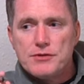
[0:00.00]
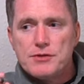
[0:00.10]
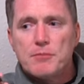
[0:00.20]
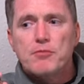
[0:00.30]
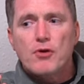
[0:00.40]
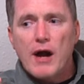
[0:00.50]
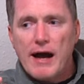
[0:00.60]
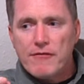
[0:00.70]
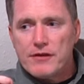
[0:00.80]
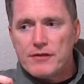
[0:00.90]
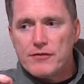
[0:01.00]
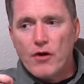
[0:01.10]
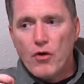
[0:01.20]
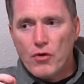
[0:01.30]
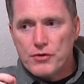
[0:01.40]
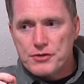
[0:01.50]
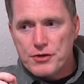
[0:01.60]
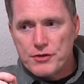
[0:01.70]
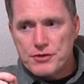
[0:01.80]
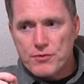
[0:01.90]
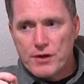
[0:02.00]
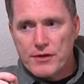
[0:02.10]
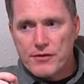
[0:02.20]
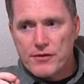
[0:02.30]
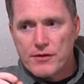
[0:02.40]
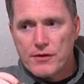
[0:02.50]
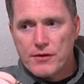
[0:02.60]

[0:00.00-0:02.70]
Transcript: to profit the whole church with.